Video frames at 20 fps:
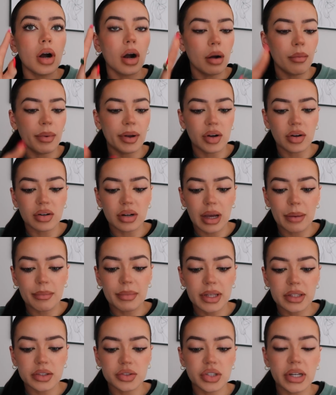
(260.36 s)
oh my god, I'm
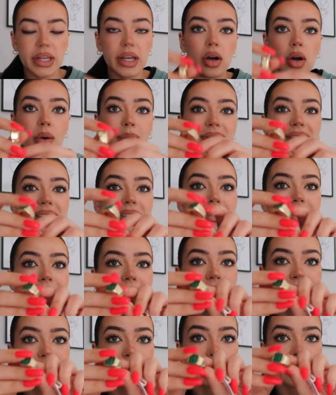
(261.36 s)
literally
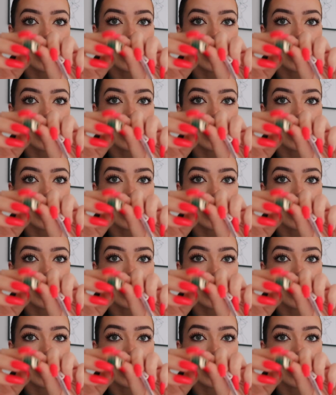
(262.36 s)
obsessed